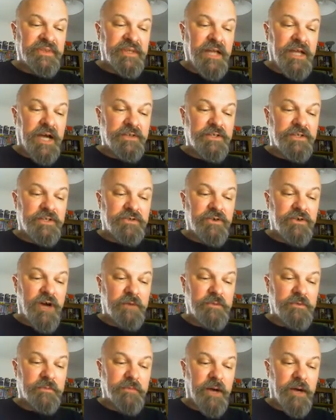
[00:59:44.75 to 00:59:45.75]
As
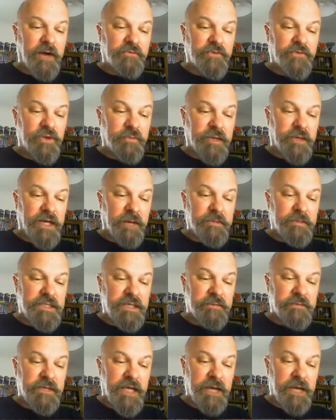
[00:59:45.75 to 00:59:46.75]
described above, you become
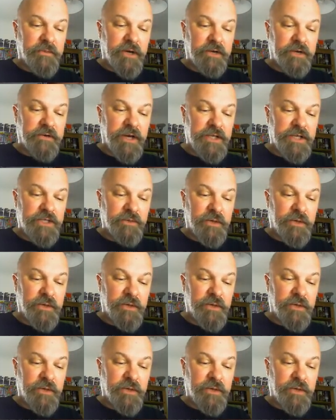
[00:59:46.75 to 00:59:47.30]
intimidated by a creature